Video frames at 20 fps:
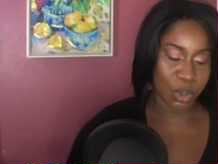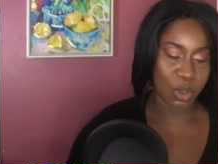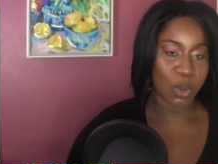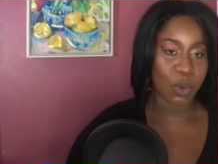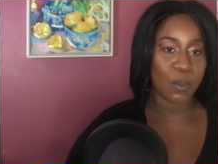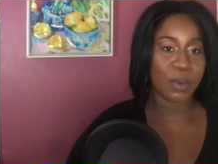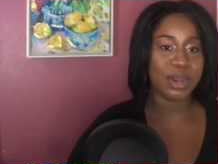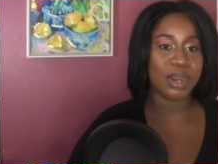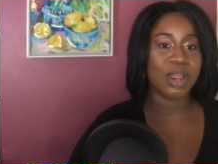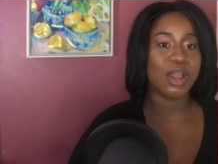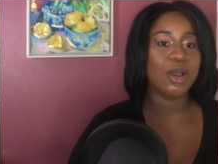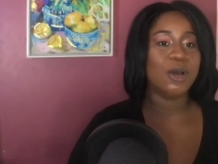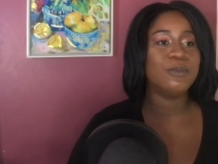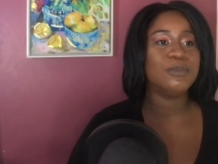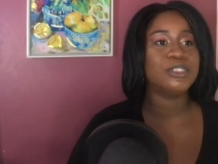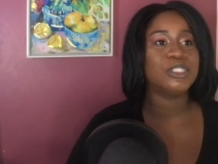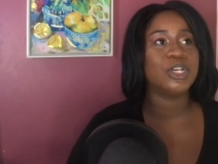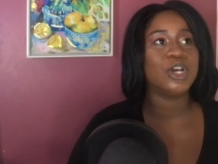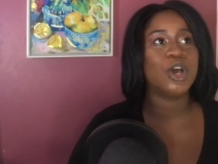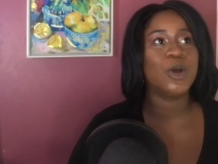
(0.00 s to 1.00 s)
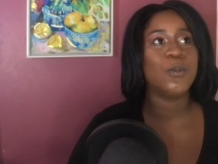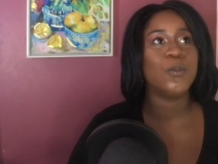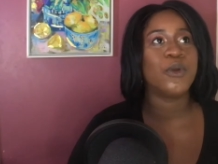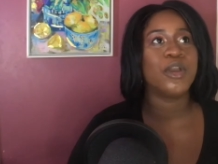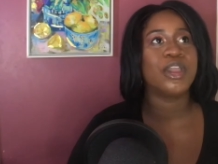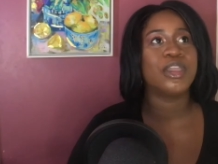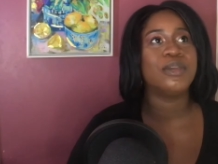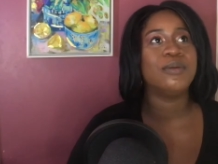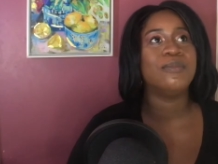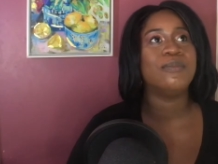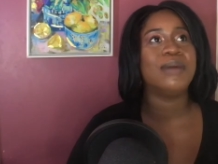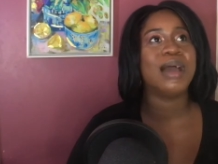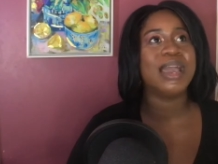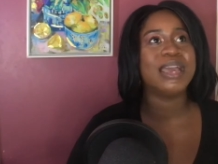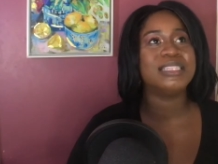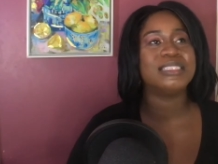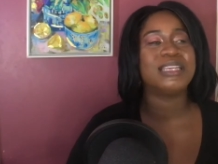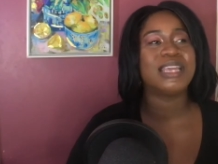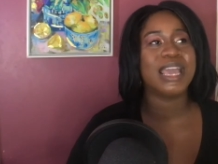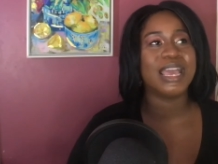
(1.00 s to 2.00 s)
When it comes to Upwork, you
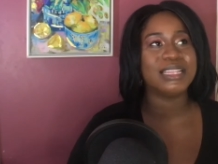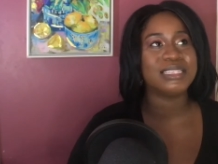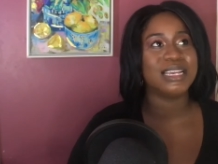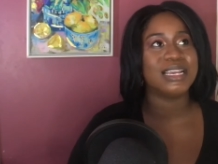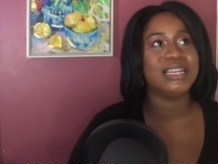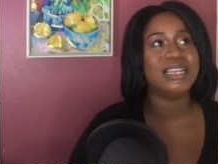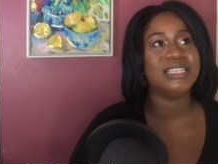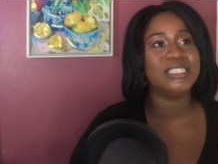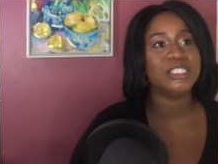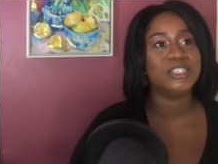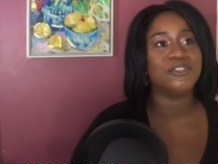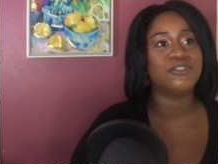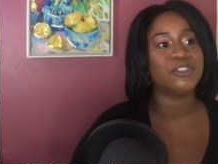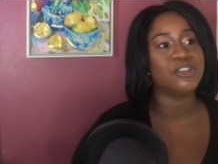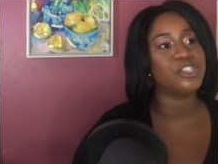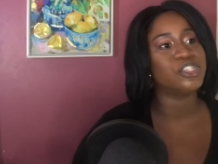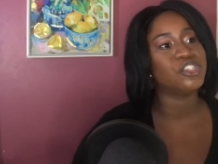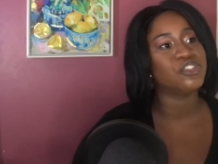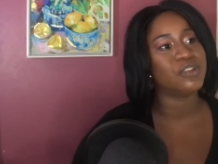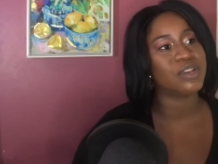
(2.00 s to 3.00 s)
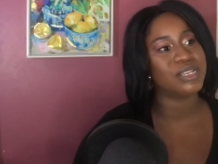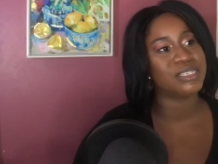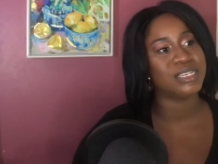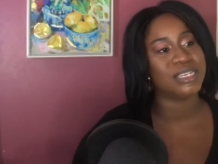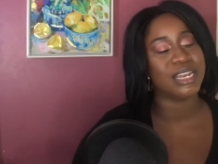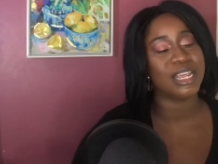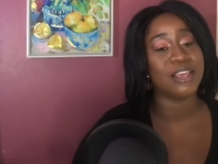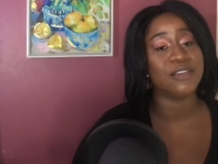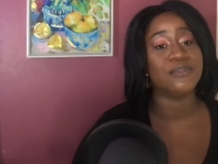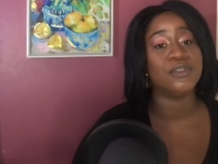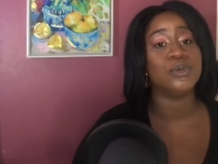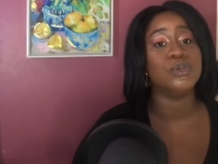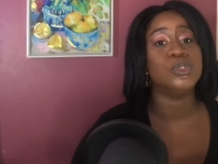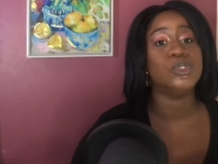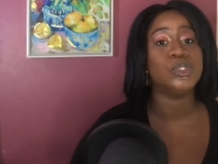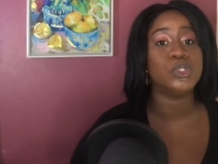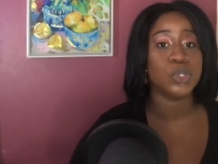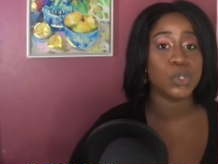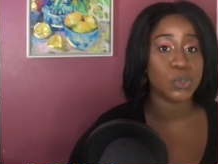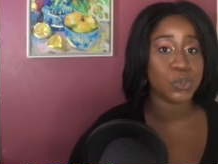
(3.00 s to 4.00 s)
might get a little frustrated if you
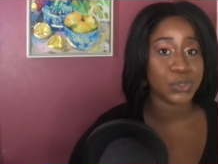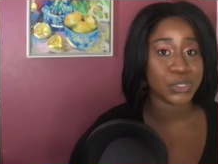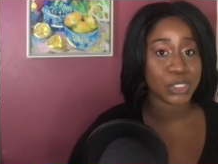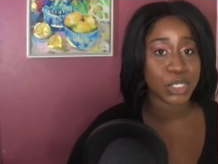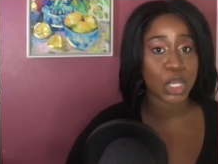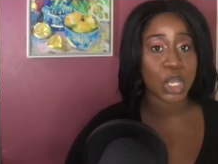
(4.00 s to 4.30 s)
don't